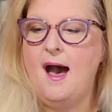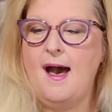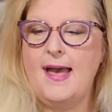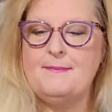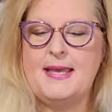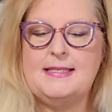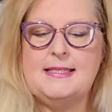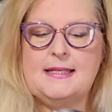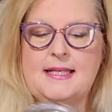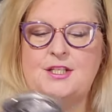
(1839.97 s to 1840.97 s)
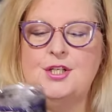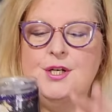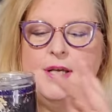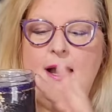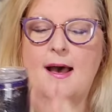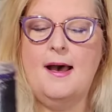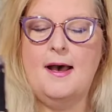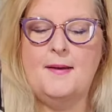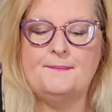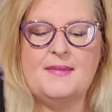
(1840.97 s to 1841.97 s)
I basically took
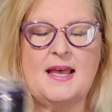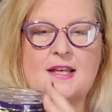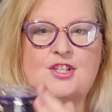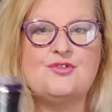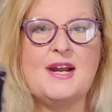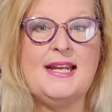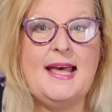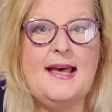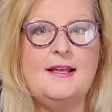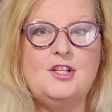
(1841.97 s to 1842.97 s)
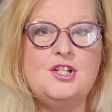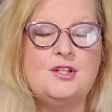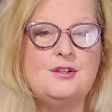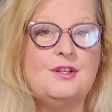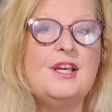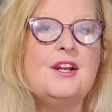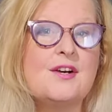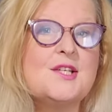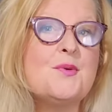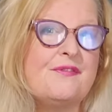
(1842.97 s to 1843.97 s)
a straight edge, you know,
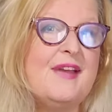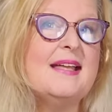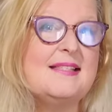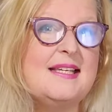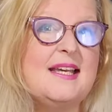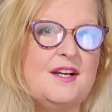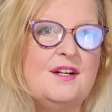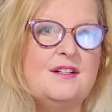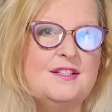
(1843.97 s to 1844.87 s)
because we're fancy here.